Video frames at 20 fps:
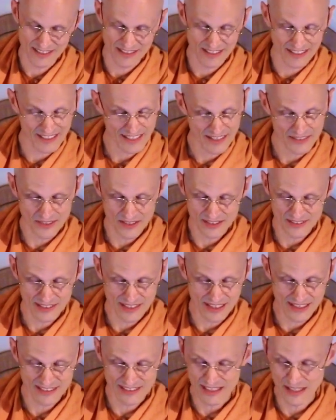Narendra
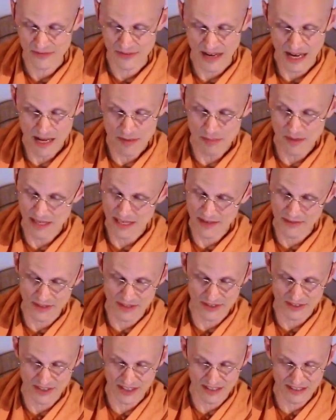says, if I believed
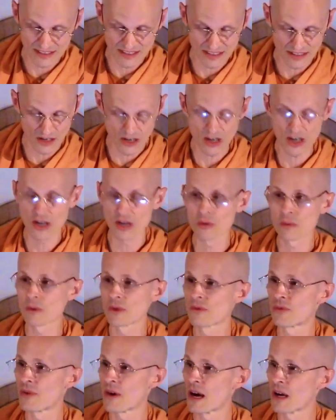in Shakti, all
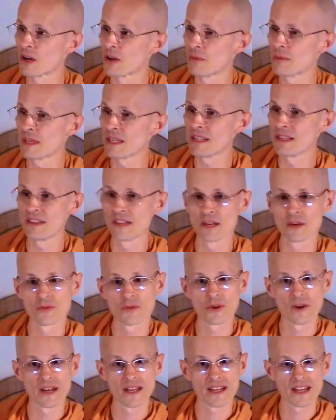would follow me,
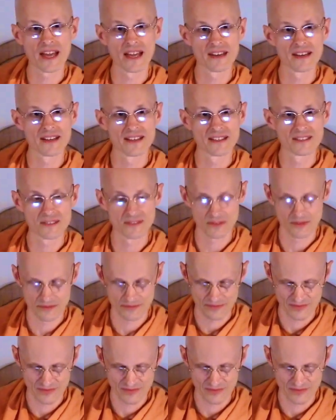therefore I cannot.